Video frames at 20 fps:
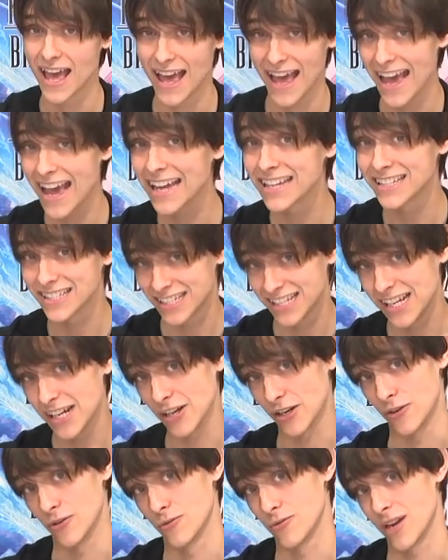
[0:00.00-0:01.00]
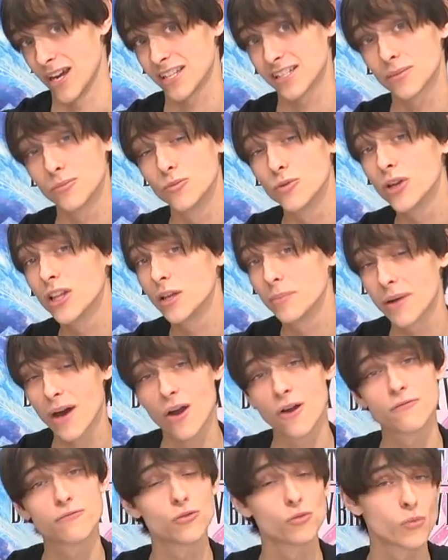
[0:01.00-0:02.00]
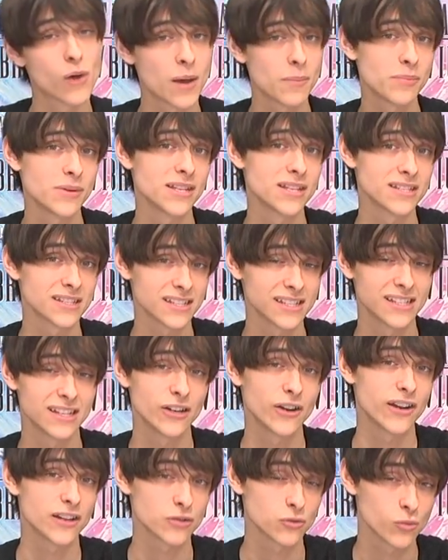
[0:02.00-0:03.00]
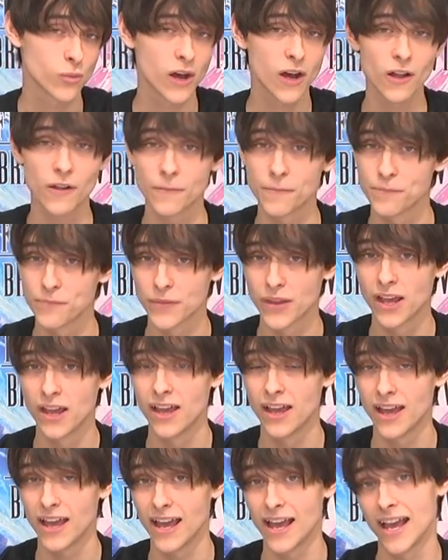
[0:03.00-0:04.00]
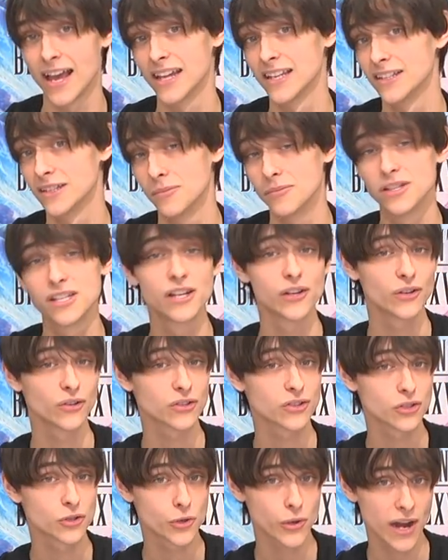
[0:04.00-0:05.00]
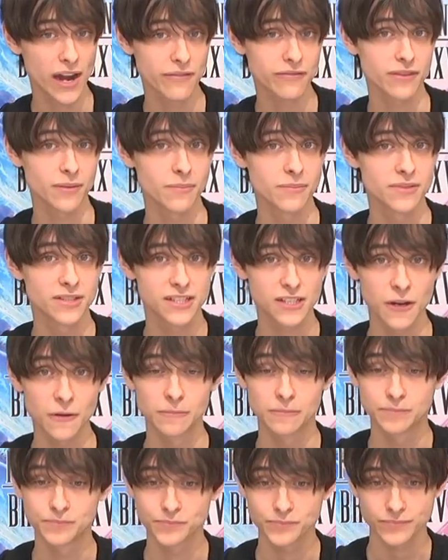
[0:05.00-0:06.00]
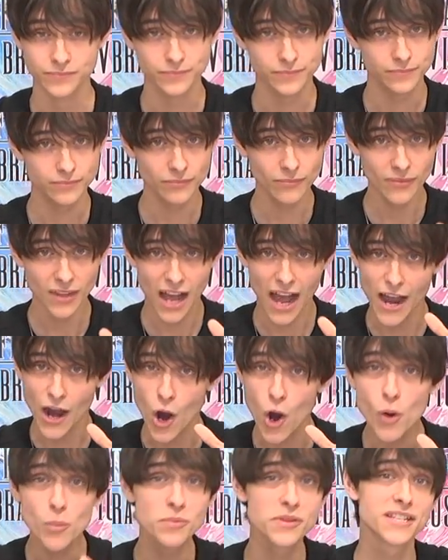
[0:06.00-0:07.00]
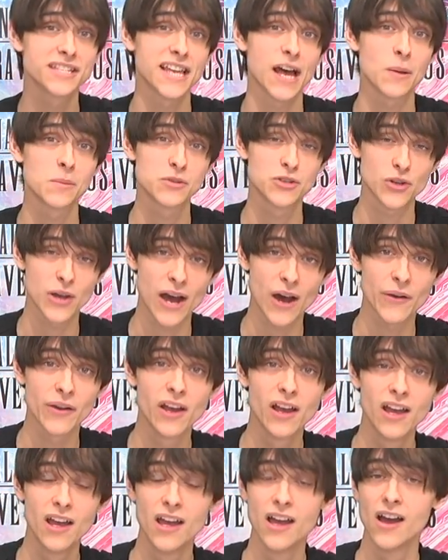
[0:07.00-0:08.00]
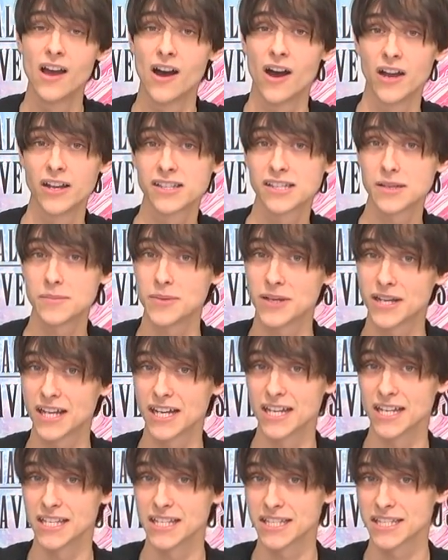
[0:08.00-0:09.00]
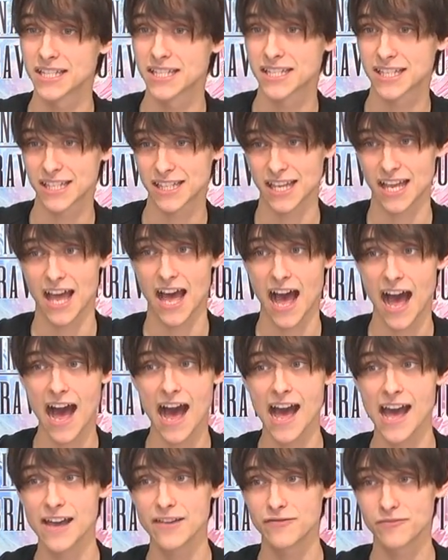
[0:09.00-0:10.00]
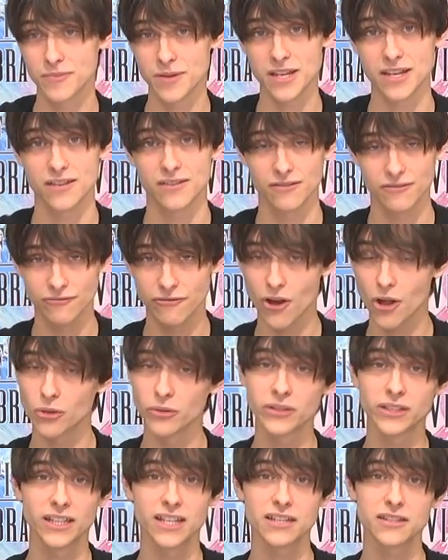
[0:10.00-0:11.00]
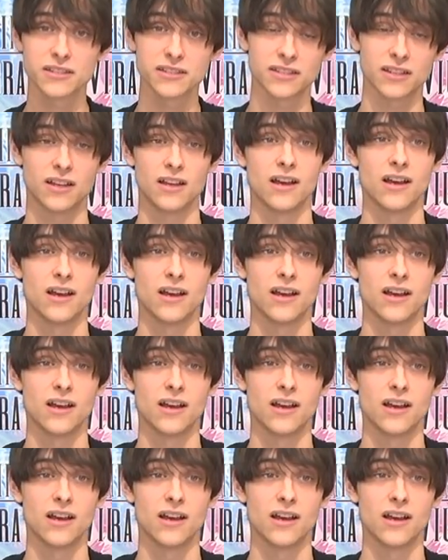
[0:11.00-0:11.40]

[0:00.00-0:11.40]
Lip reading: and gear, right, some really powerful weapons in there as well, and the materials to craft them. So I hope this helped you out, honestly, because I've been following this